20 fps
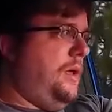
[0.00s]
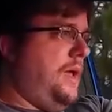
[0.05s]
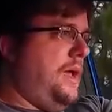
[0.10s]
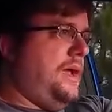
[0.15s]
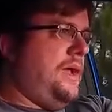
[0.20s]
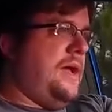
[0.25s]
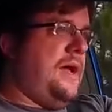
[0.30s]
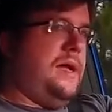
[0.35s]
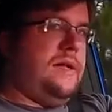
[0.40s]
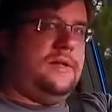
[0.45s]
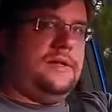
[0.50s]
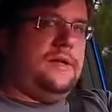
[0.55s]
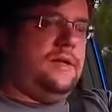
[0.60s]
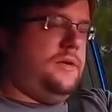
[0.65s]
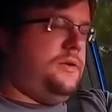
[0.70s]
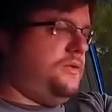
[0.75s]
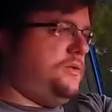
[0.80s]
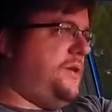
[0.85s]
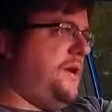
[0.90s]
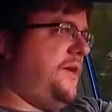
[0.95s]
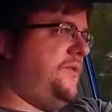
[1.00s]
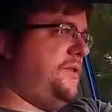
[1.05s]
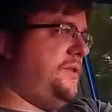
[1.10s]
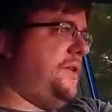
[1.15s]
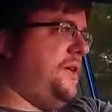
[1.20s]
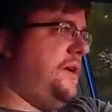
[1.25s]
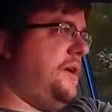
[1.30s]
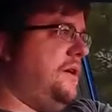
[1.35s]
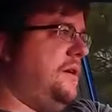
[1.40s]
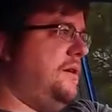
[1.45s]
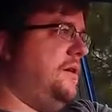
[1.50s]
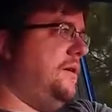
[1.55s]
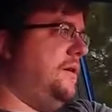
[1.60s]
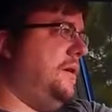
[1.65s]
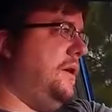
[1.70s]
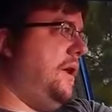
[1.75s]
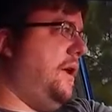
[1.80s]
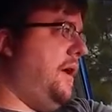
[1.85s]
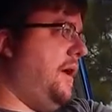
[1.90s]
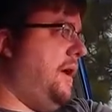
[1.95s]
Hey guys, Travis here.
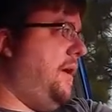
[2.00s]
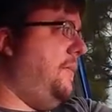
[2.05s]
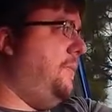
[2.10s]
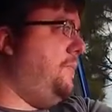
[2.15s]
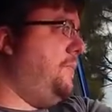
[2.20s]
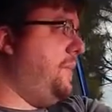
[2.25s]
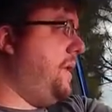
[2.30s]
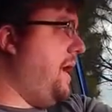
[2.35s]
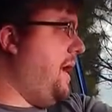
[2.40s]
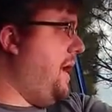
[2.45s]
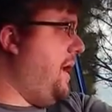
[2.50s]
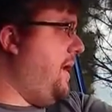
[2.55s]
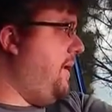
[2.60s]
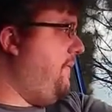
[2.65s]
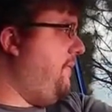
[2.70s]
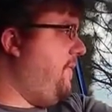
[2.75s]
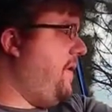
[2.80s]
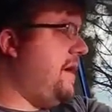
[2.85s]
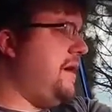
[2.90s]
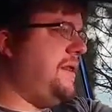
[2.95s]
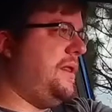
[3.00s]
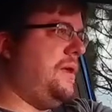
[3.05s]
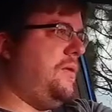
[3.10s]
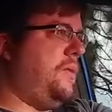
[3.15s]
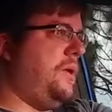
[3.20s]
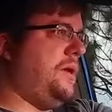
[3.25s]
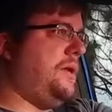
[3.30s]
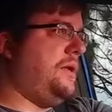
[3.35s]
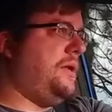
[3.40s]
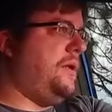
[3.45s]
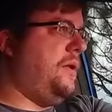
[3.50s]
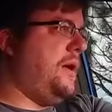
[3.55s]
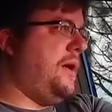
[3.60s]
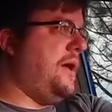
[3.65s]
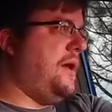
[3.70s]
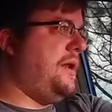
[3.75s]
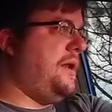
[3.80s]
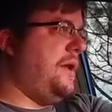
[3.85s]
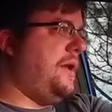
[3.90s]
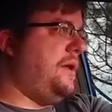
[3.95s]
Um, I finally wanted to go
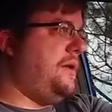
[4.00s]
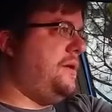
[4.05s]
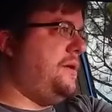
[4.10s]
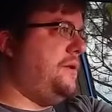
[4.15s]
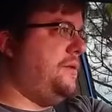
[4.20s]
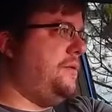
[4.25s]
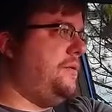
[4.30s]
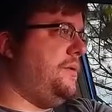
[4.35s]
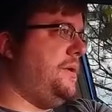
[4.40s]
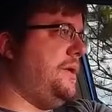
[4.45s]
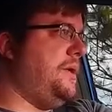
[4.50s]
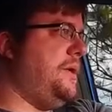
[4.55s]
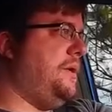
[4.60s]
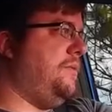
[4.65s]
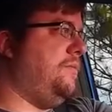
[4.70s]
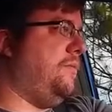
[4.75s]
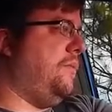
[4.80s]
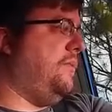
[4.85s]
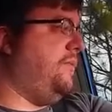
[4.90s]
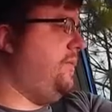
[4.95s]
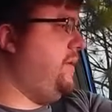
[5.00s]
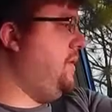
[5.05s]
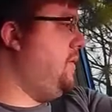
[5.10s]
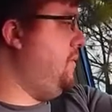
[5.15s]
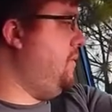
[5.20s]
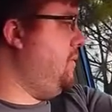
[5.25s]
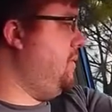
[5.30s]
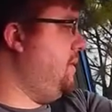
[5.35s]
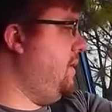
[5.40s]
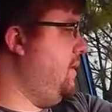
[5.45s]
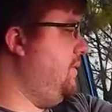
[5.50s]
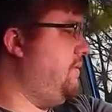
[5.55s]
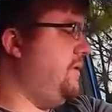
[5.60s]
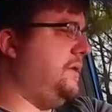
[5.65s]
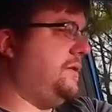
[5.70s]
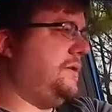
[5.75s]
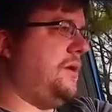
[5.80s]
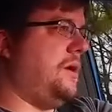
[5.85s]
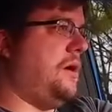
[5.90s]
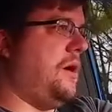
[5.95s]
ahead and do the review of
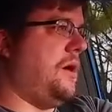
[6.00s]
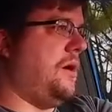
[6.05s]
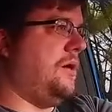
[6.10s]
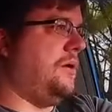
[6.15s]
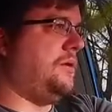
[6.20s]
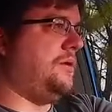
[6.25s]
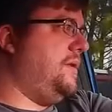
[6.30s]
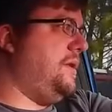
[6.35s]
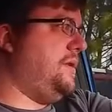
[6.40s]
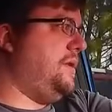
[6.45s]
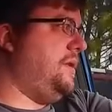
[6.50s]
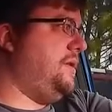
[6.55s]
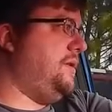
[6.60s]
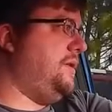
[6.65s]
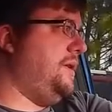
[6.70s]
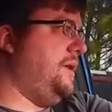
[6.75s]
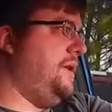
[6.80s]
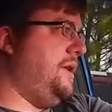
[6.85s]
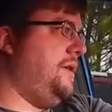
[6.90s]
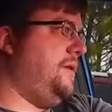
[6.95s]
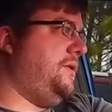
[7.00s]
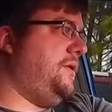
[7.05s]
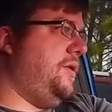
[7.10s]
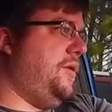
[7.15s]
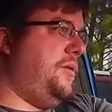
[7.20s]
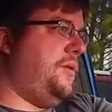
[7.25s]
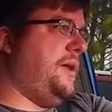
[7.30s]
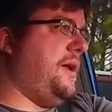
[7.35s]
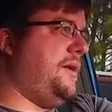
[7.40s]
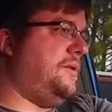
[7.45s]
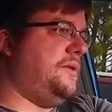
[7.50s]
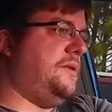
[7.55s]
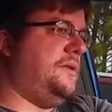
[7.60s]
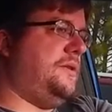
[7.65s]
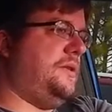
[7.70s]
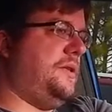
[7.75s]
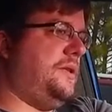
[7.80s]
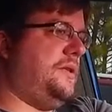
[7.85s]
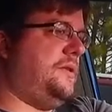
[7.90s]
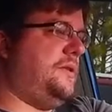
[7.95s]
this car. So this is the two
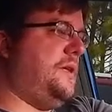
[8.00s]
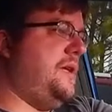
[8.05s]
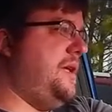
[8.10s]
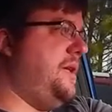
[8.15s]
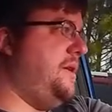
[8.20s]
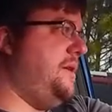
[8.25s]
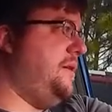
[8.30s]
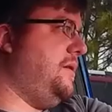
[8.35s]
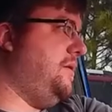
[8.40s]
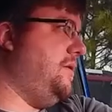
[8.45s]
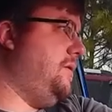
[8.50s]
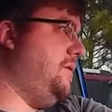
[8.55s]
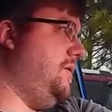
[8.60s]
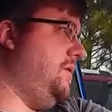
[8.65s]
thousand sixteen